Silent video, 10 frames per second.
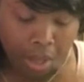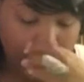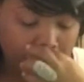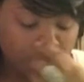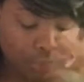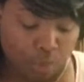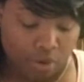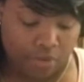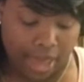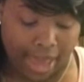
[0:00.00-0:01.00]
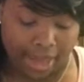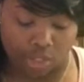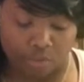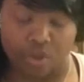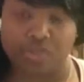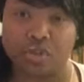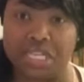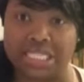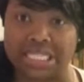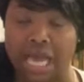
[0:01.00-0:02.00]
Ectomorph. Ectomorphs are
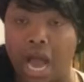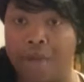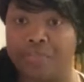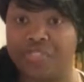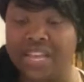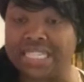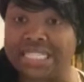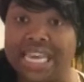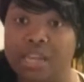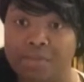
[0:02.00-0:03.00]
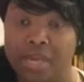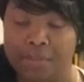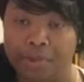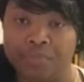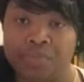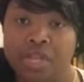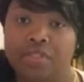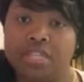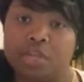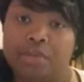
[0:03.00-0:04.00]
these thin, skinny people.
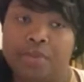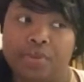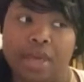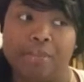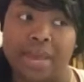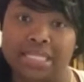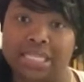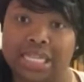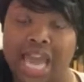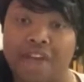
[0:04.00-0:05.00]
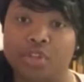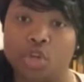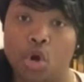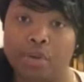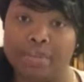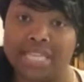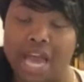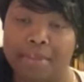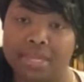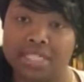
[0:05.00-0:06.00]
These are the people that basically have the golden
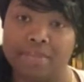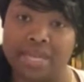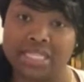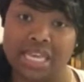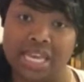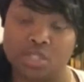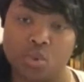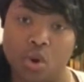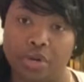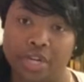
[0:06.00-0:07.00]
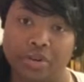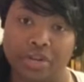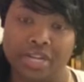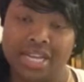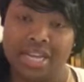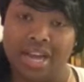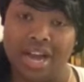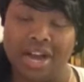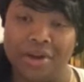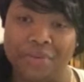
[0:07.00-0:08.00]
metabolism, as he has quoted or
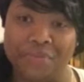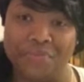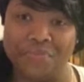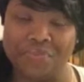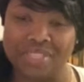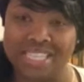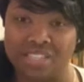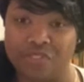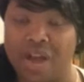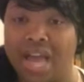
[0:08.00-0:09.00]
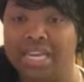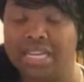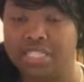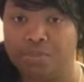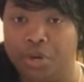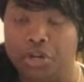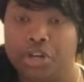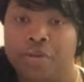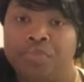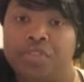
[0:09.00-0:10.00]
signified in his
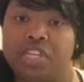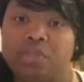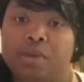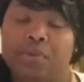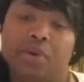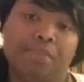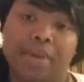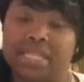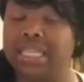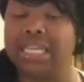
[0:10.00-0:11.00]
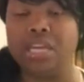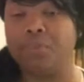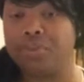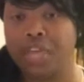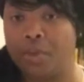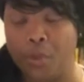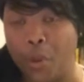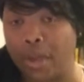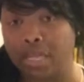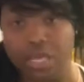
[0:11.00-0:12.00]
book. These people can basically eat what they
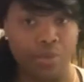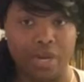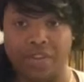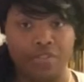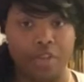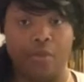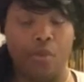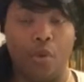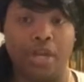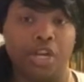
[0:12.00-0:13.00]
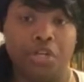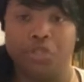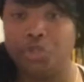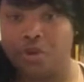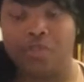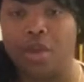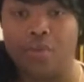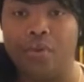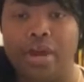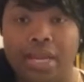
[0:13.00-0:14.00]
want, eat whenever they want, do what they
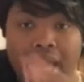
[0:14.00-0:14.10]
want,